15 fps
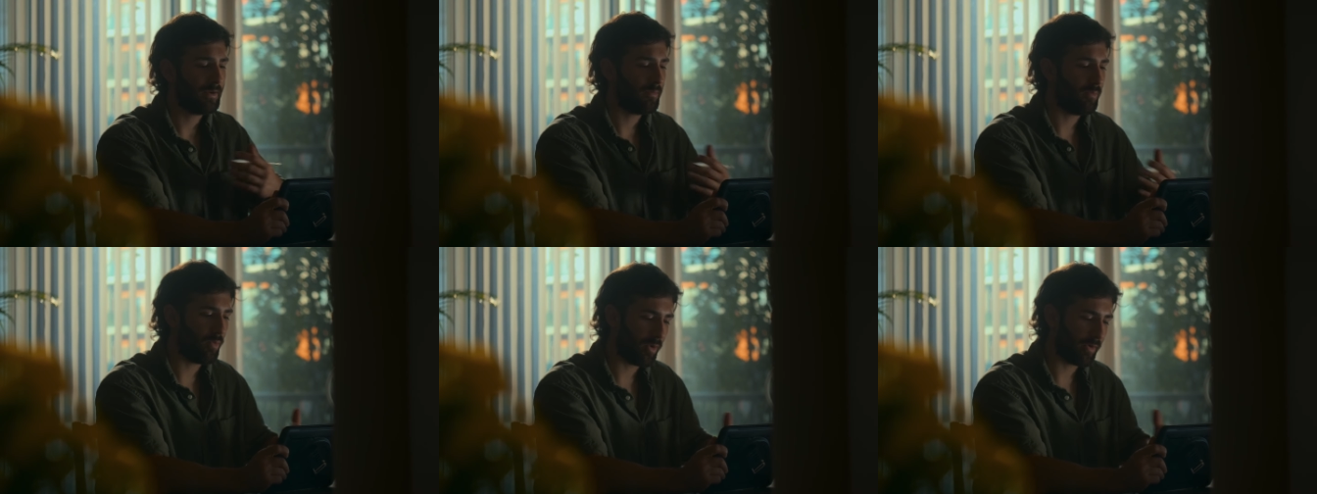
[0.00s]

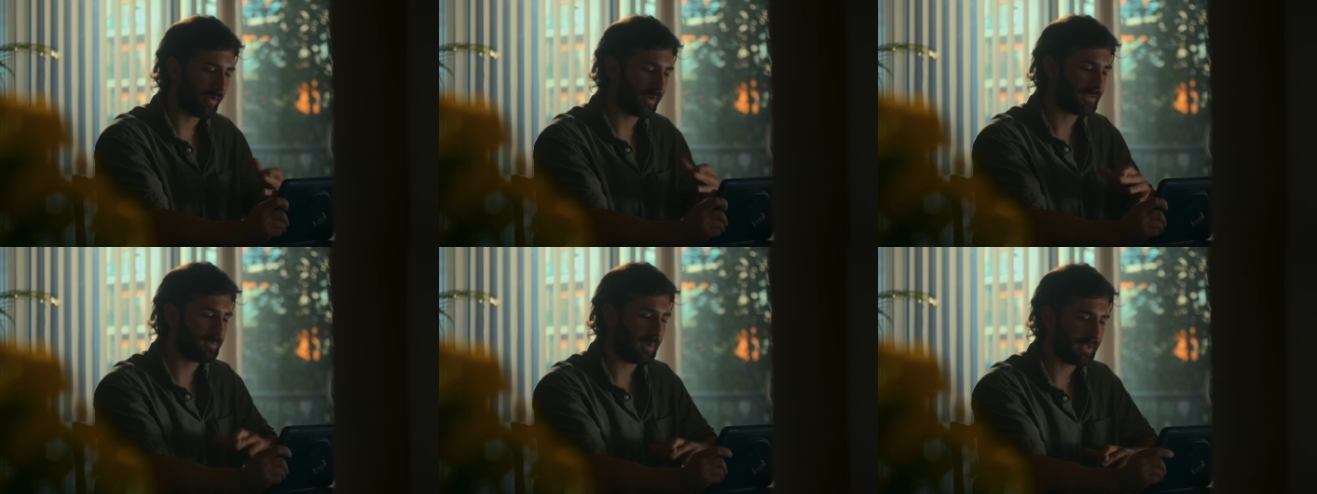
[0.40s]
more
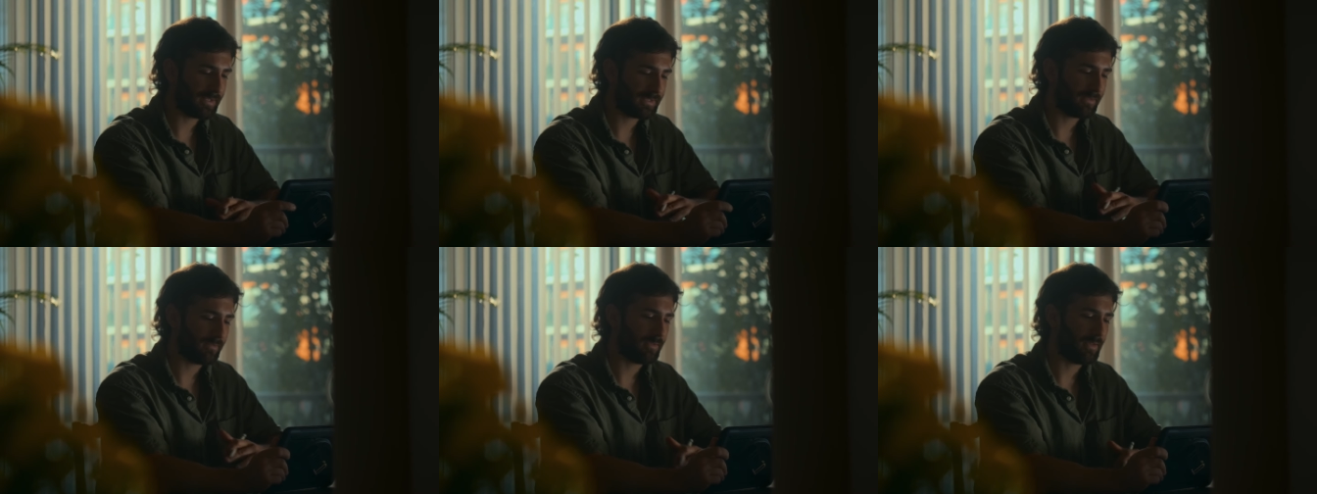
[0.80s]

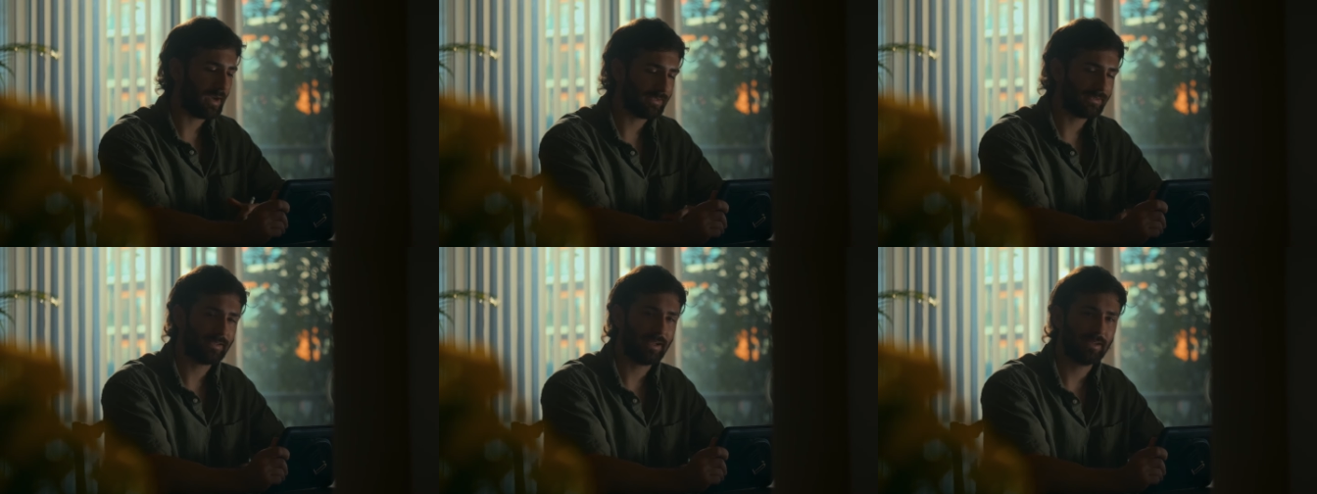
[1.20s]
expensive
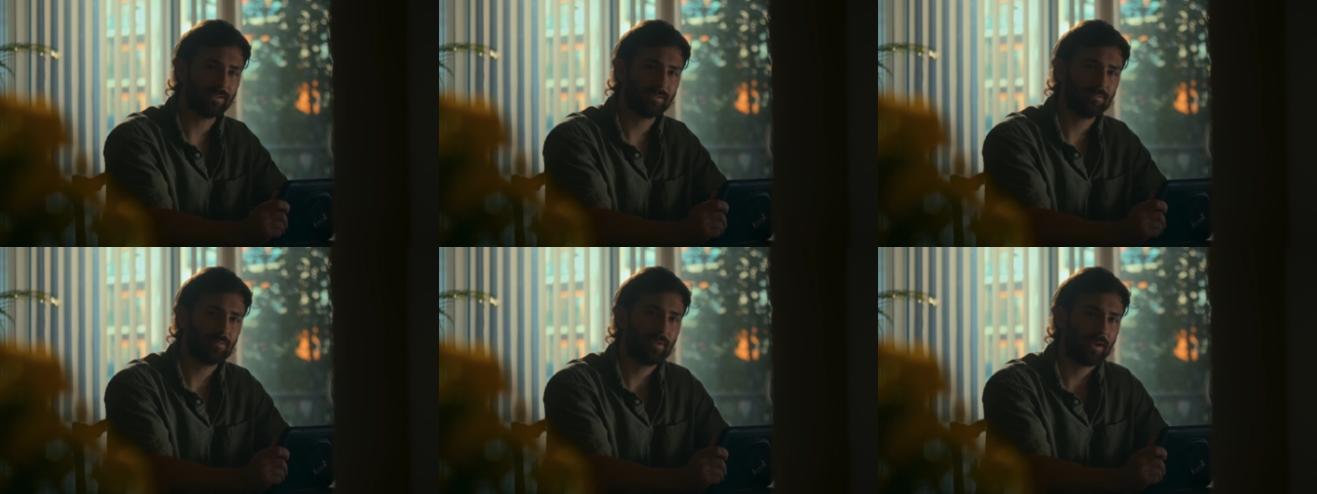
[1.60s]
light
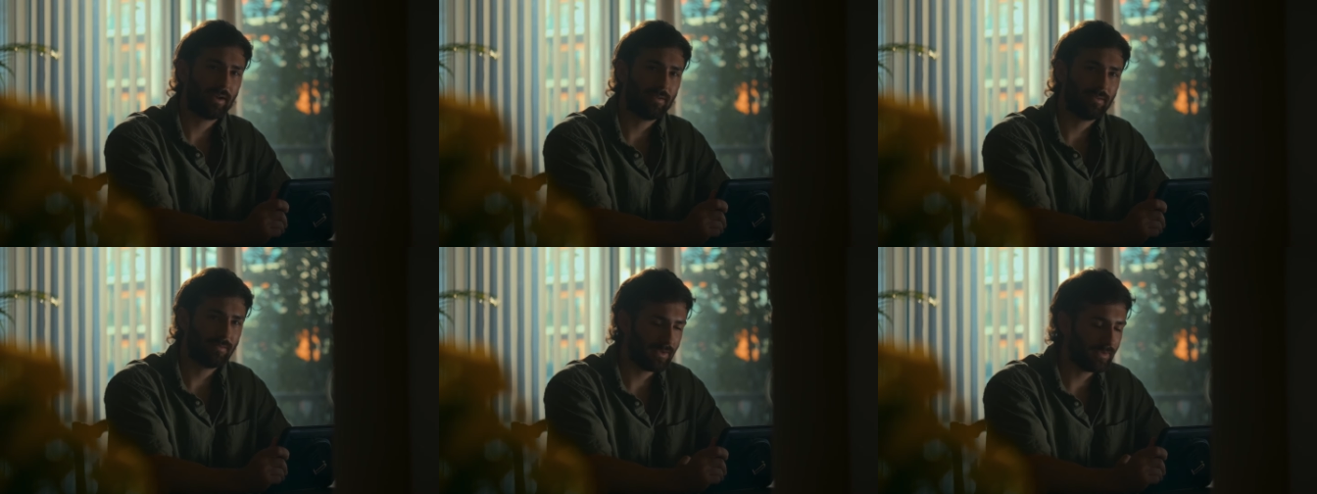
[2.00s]
stands like
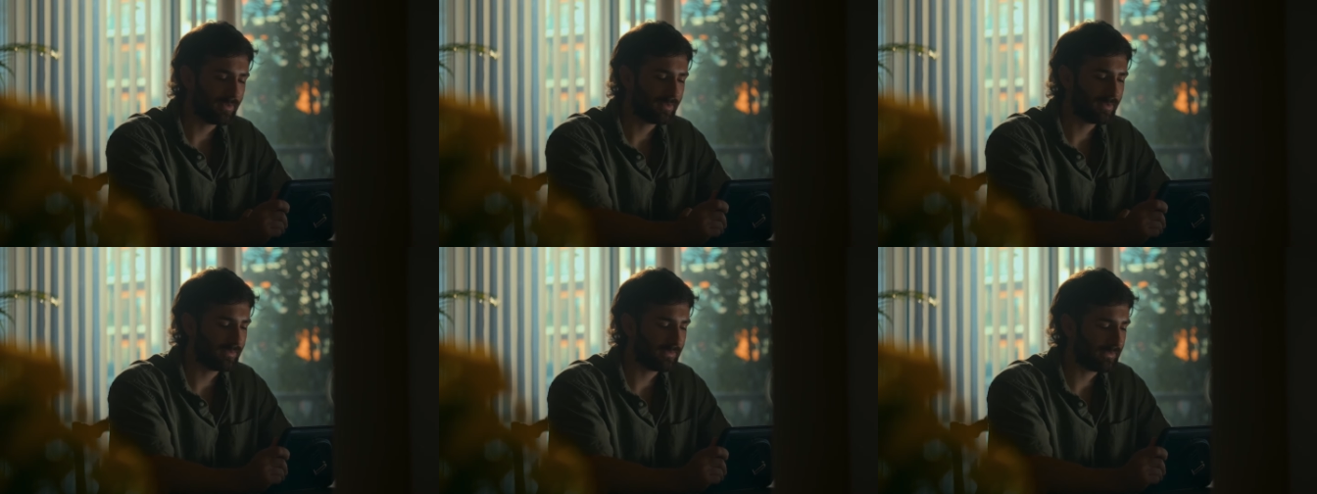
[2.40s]
a
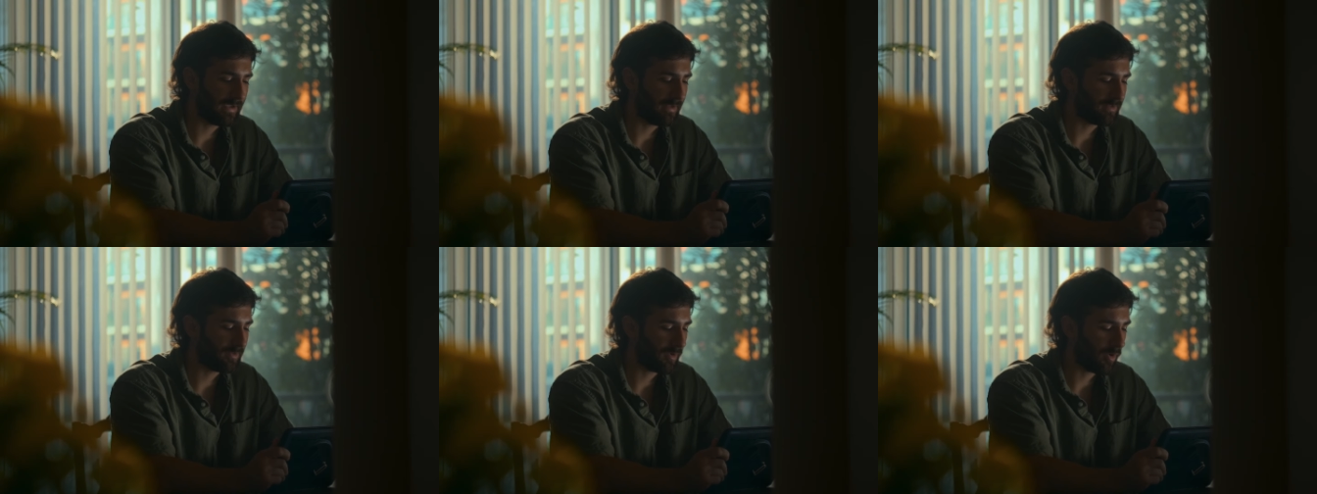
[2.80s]
industry
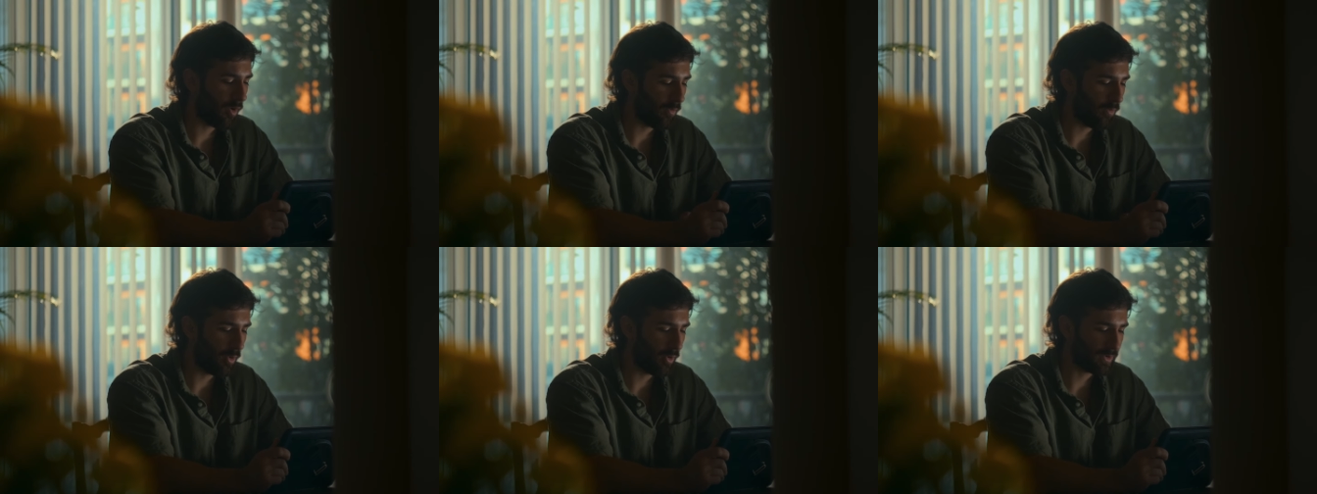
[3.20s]
standard
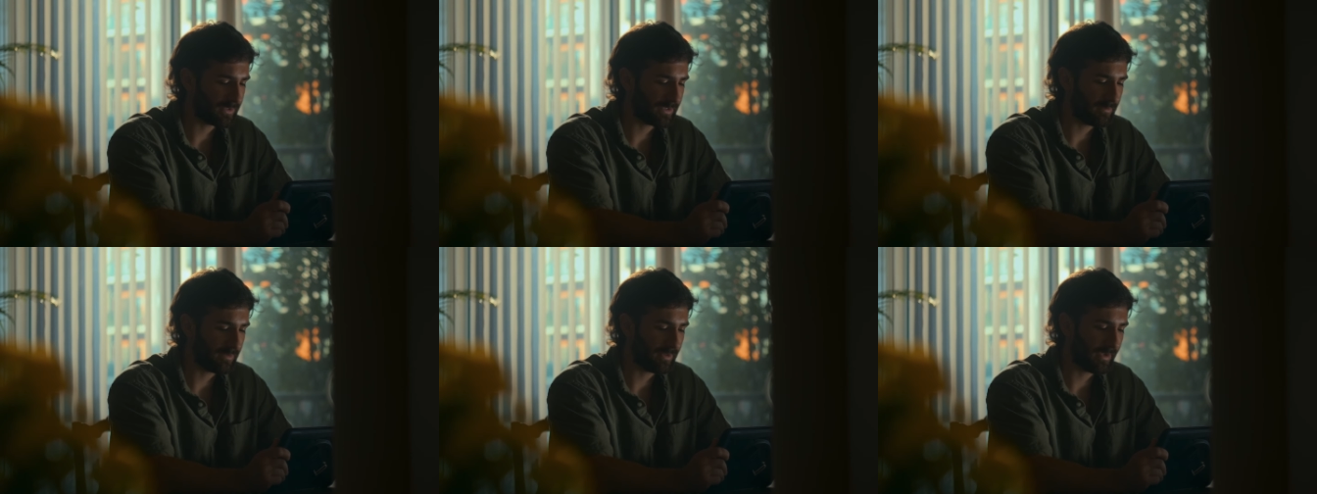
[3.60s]
combo or
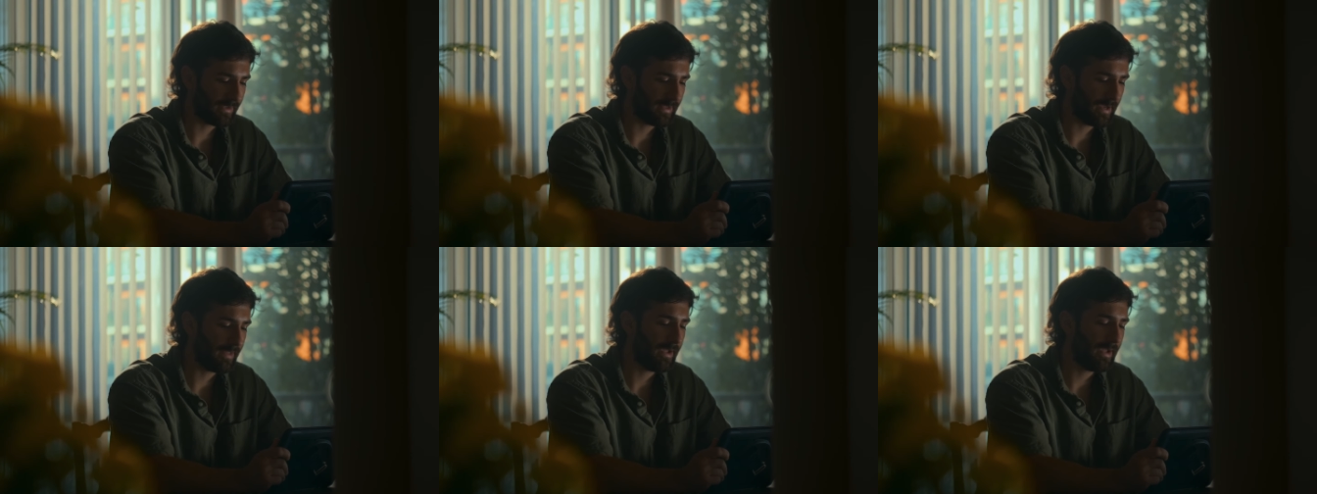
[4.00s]
something like
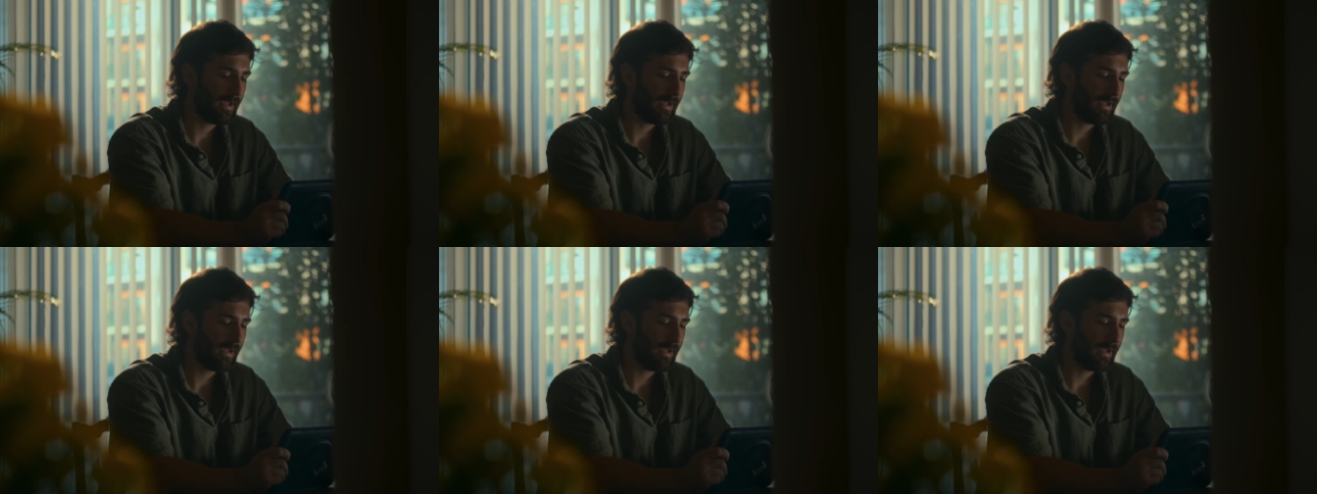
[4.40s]
that,